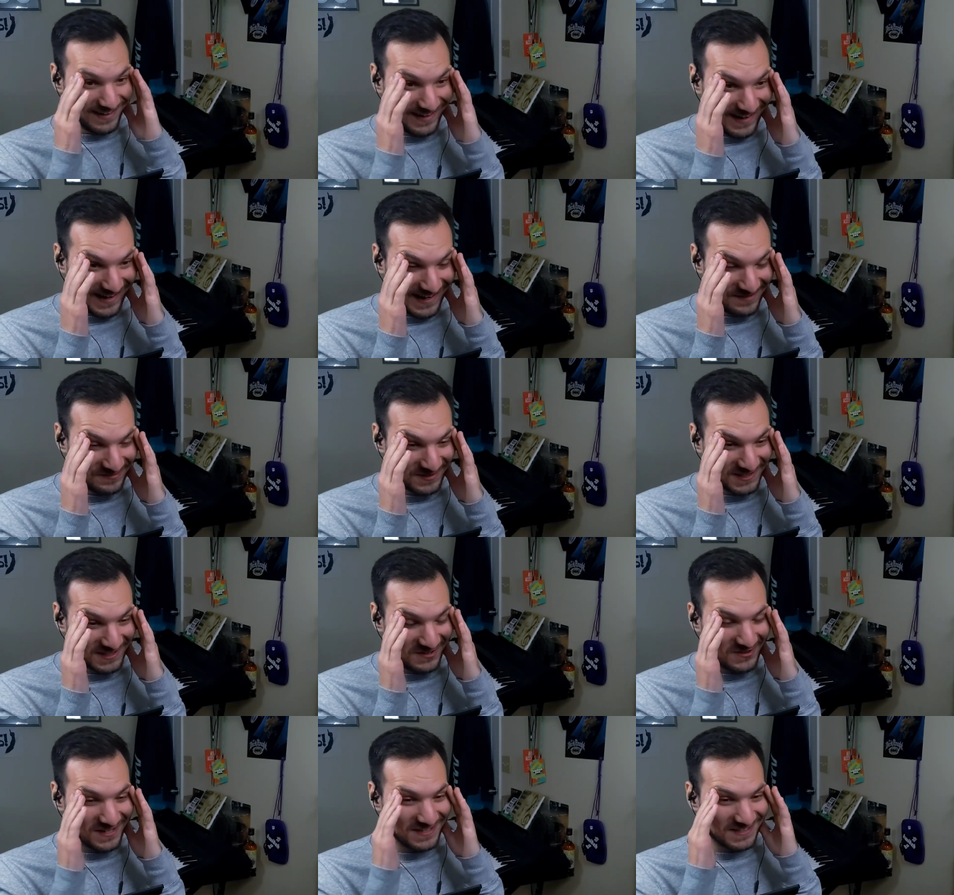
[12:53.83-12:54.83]
I am
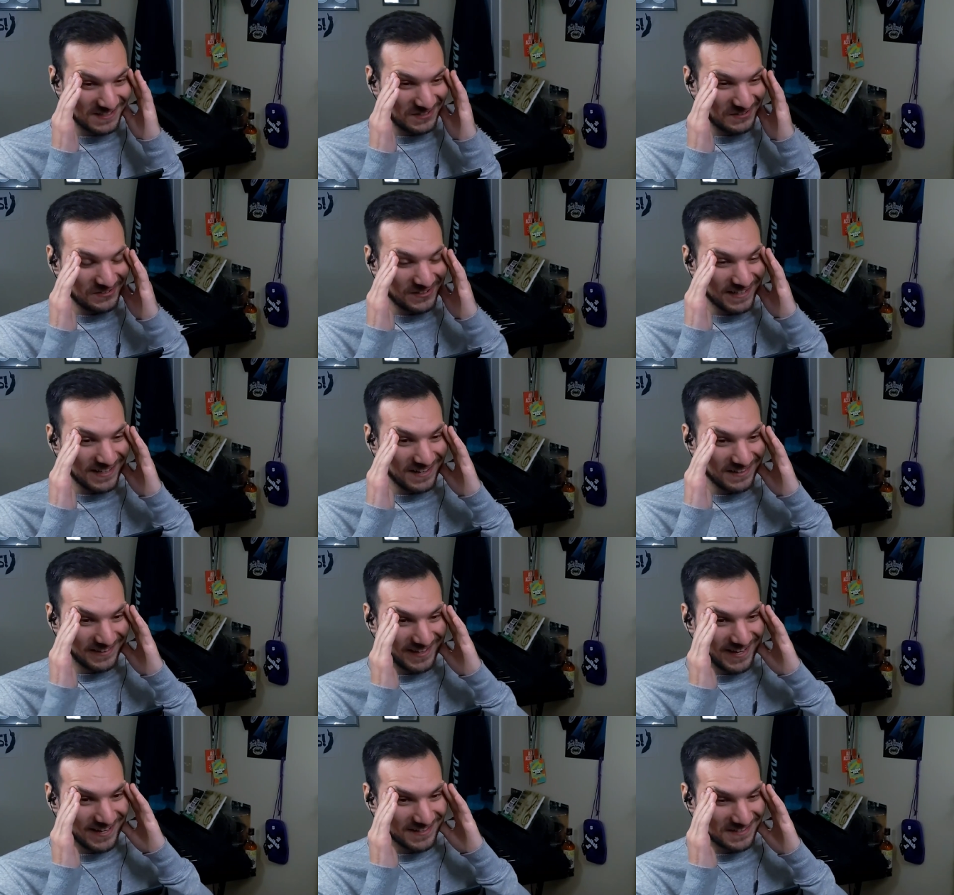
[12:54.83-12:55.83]
so concerned right now
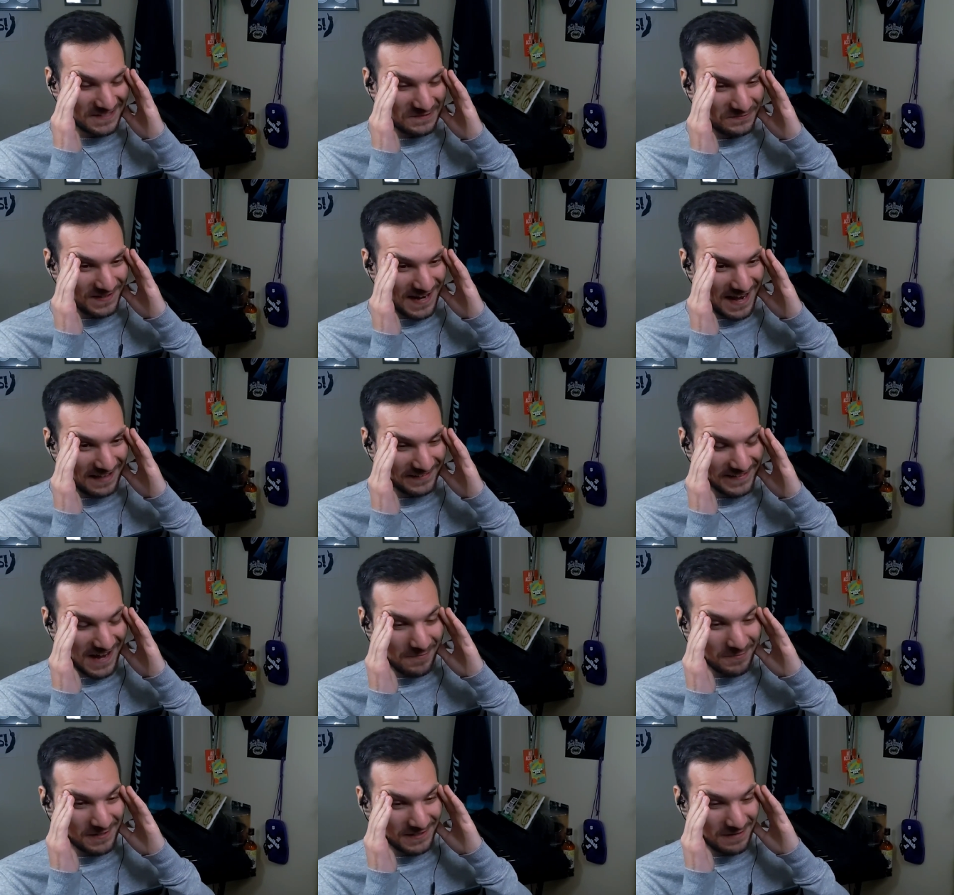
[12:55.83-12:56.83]
that is the finale.
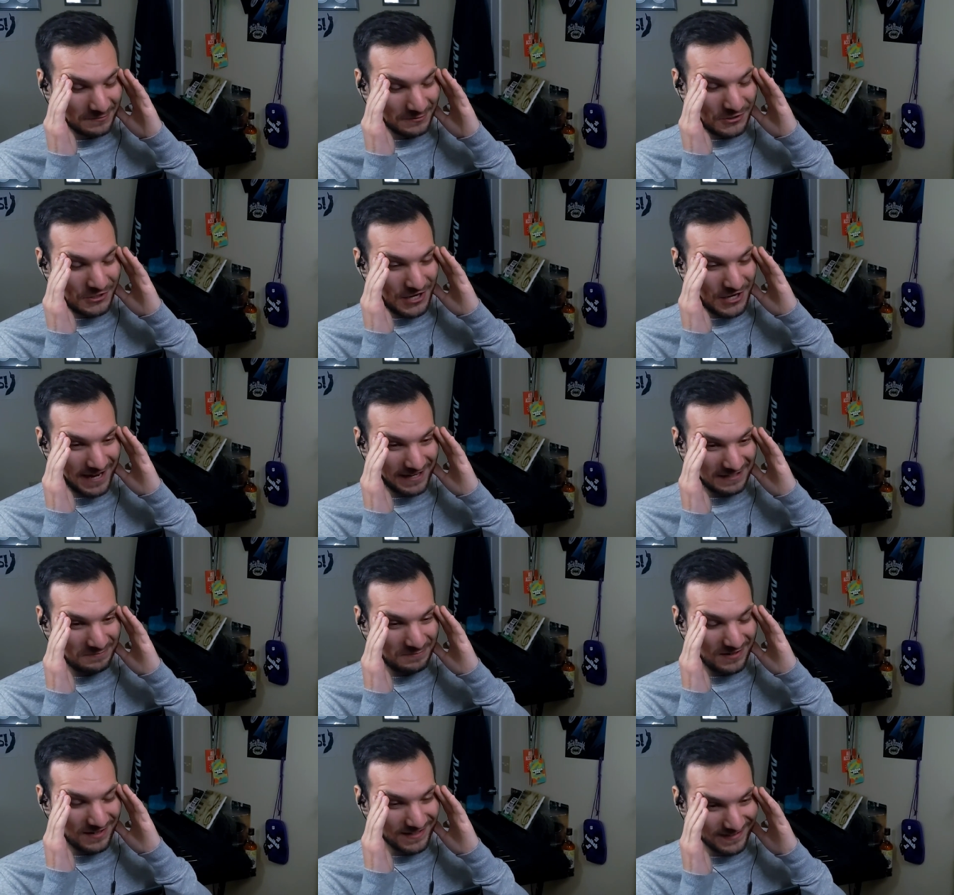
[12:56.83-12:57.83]
I'm going to double check,
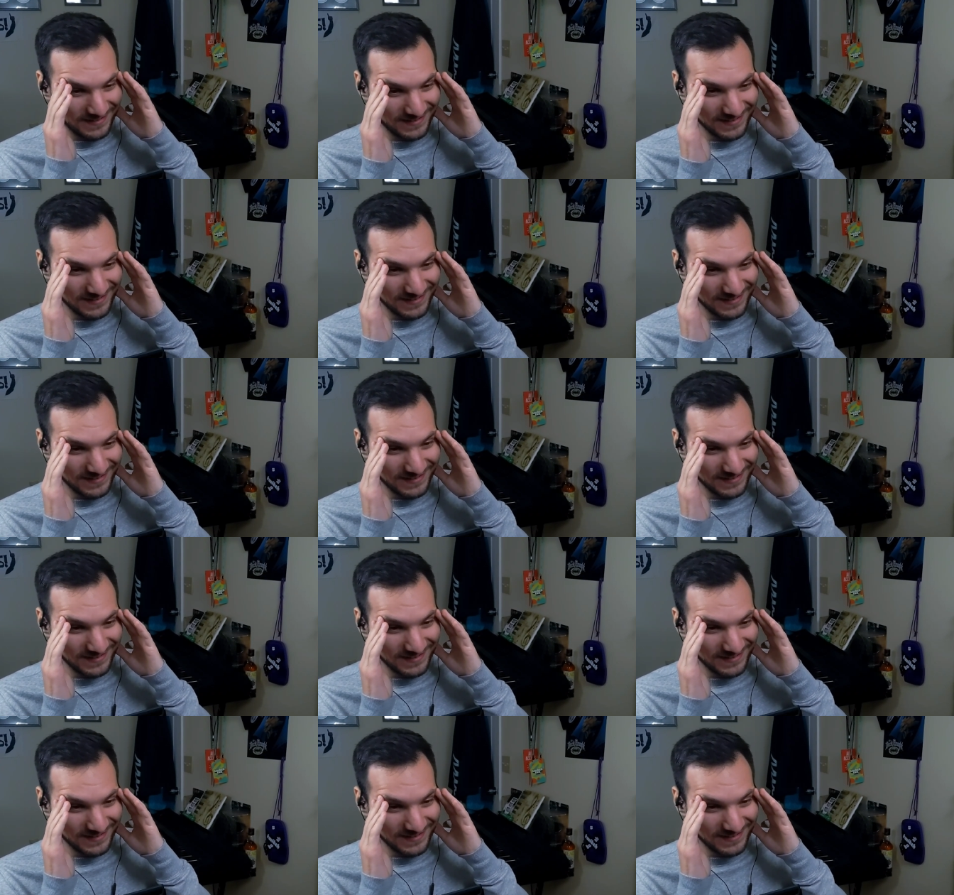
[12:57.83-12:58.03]
but...